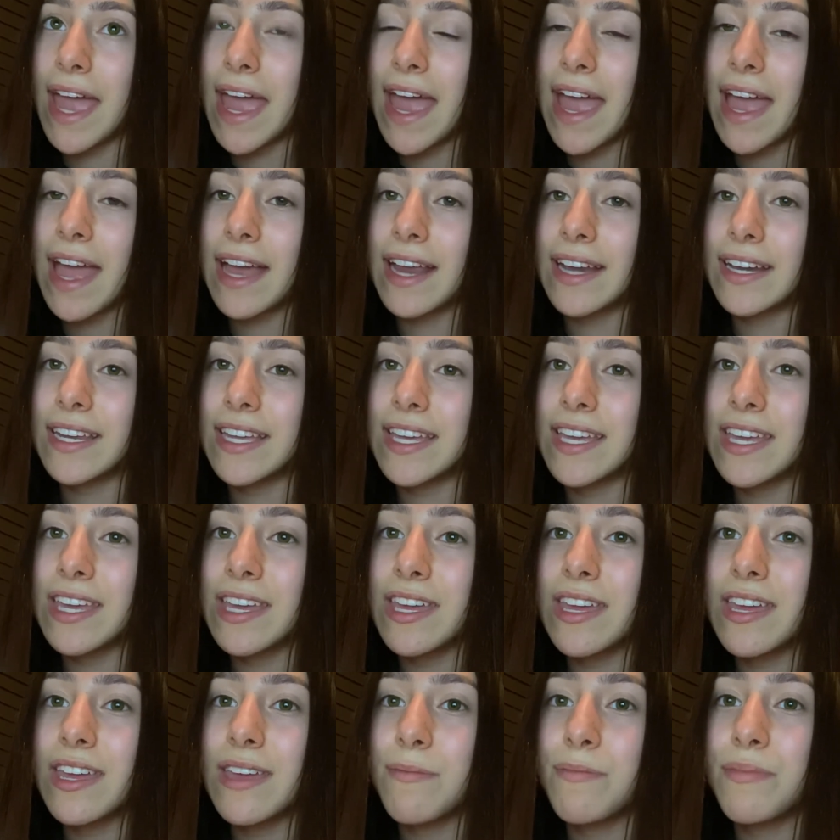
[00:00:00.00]
and
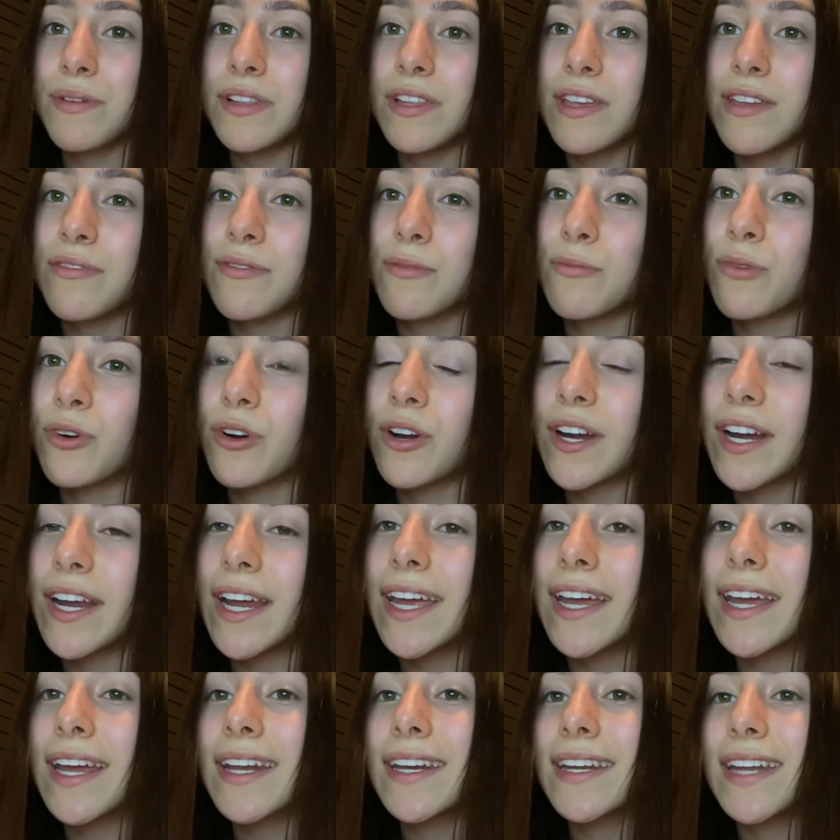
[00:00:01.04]
he believed more
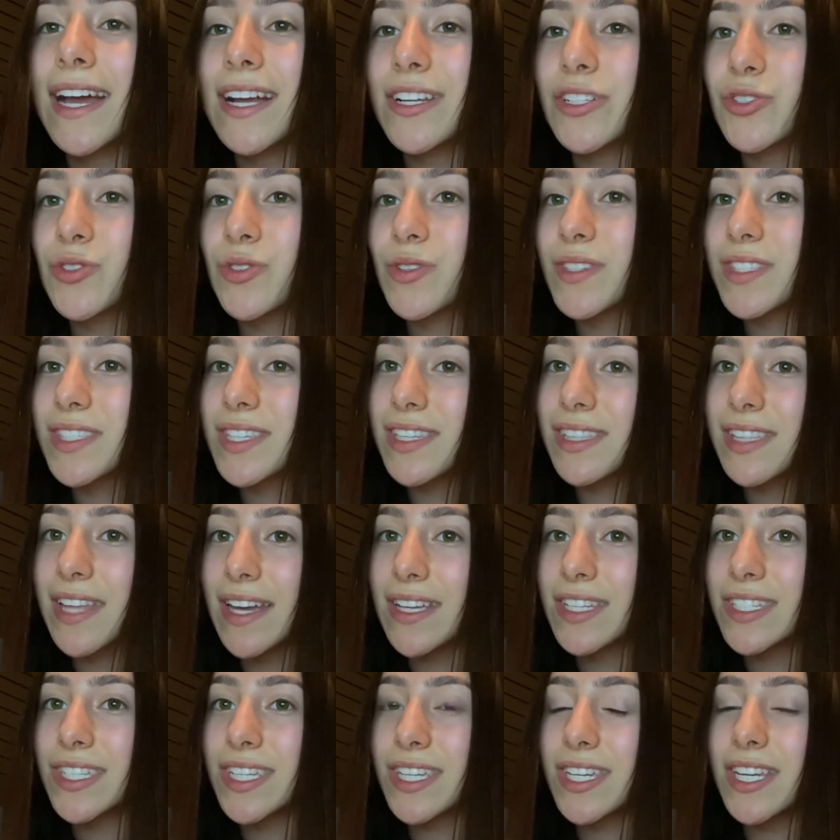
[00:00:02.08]
in natural
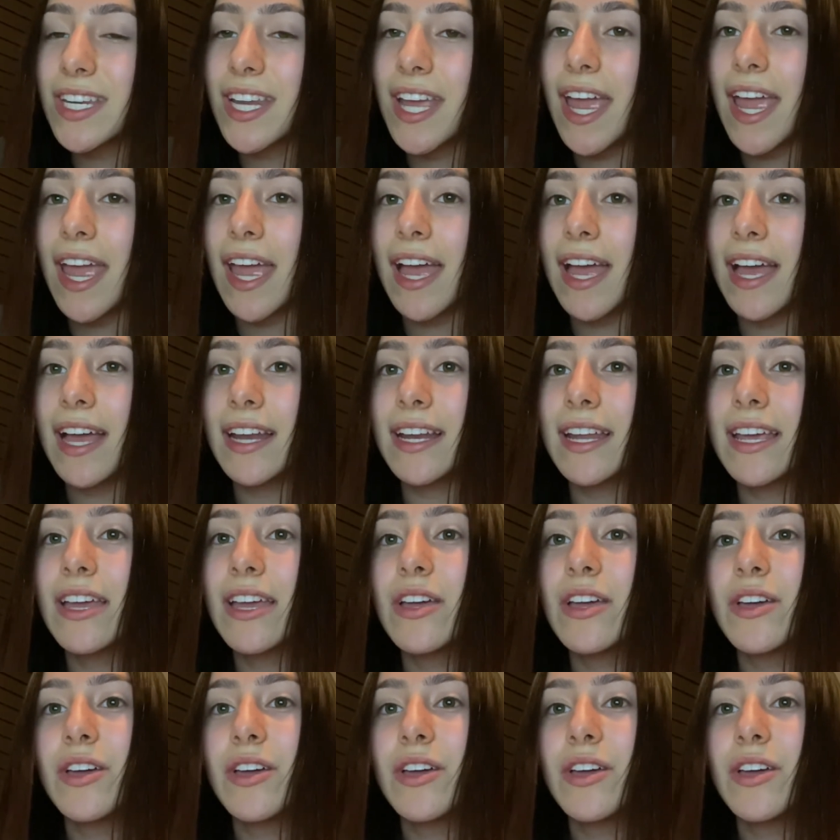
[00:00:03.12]
selection and